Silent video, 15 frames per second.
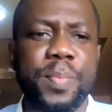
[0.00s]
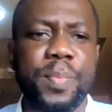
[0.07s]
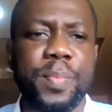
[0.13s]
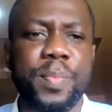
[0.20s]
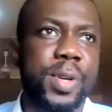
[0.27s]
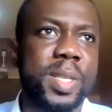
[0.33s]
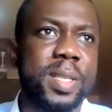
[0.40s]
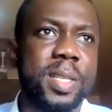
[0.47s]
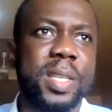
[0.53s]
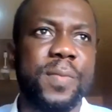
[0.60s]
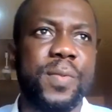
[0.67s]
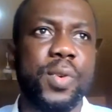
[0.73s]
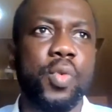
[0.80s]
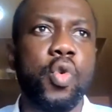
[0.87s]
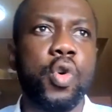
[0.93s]
for instance, if
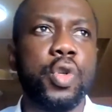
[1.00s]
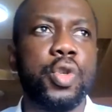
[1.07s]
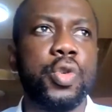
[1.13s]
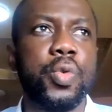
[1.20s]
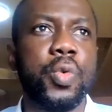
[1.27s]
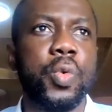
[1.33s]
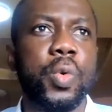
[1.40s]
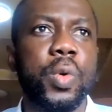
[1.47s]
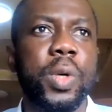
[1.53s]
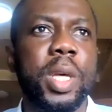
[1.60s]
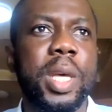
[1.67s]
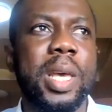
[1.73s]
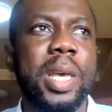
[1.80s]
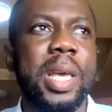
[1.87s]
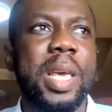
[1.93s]
you go to
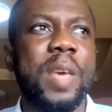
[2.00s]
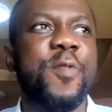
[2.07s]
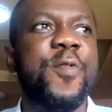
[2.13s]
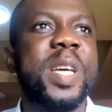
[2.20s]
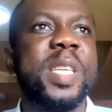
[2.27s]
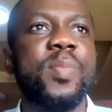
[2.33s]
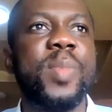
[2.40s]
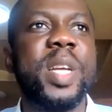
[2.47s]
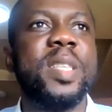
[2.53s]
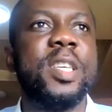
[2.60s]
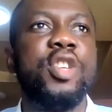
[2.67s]
investments